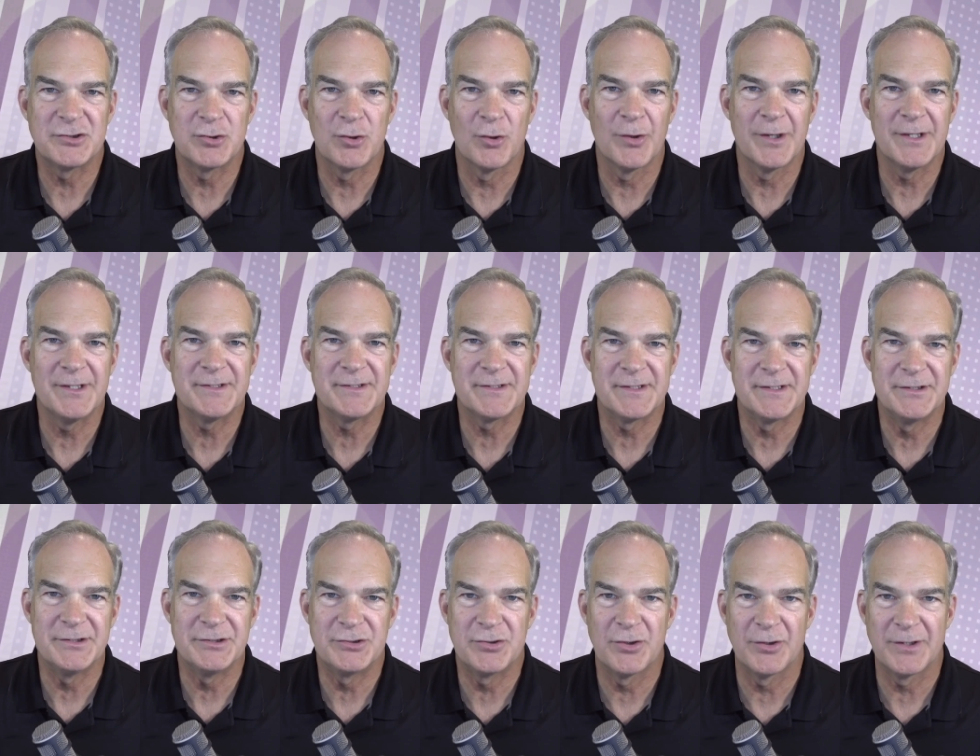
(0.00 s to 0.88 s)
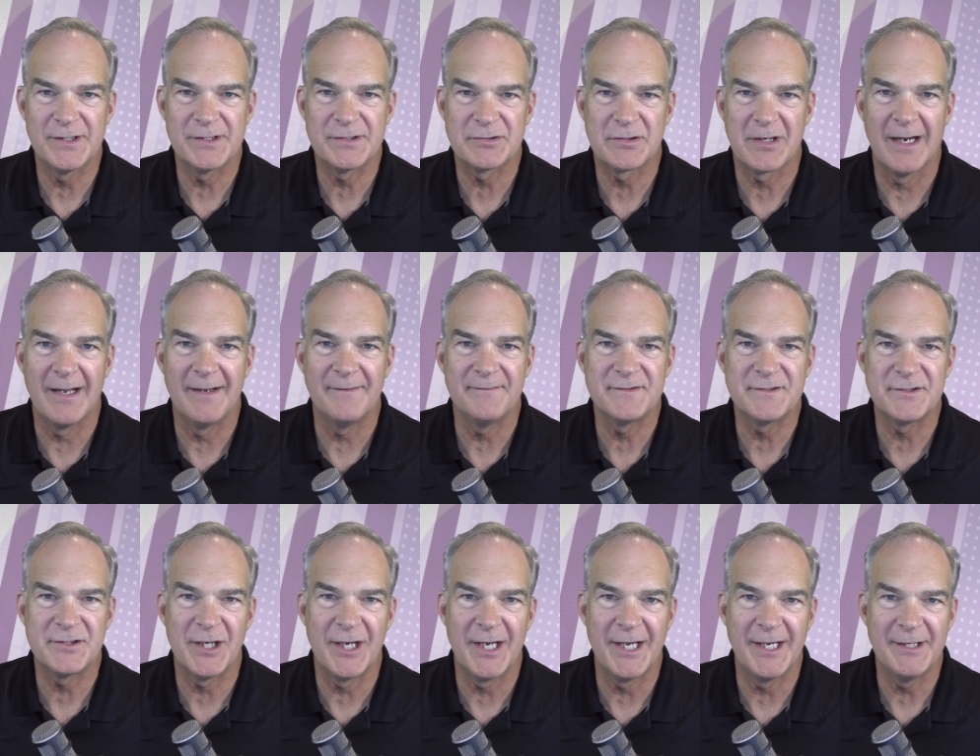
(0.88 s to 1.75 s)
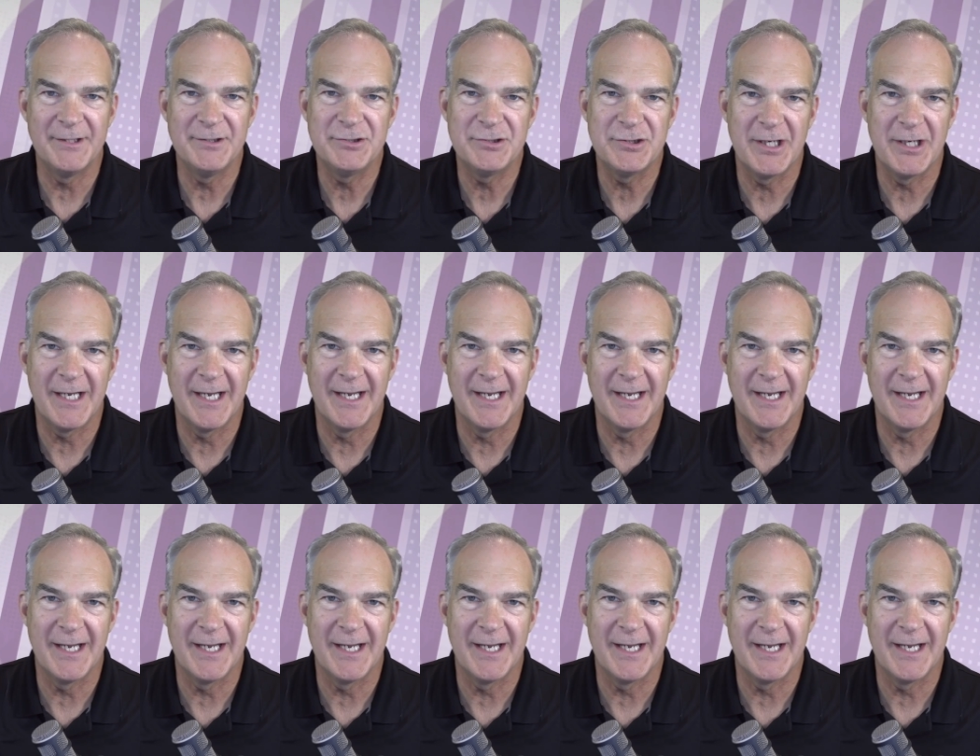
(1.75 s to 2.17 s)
choice and choice drives change.